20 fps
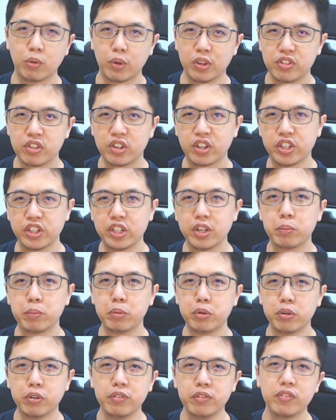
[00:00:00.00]
you're in a
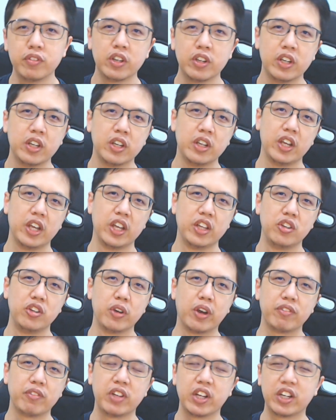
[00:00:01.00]
booth and you
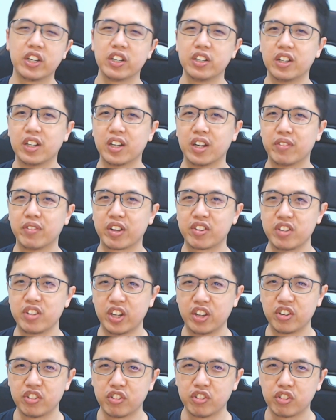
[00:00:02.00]
have taken the
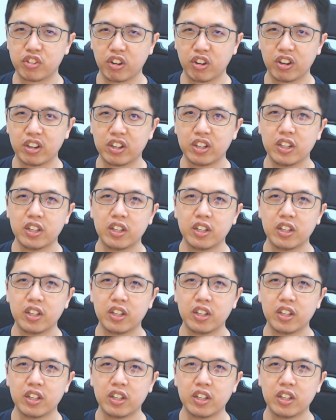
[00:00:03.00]
vaccination shot,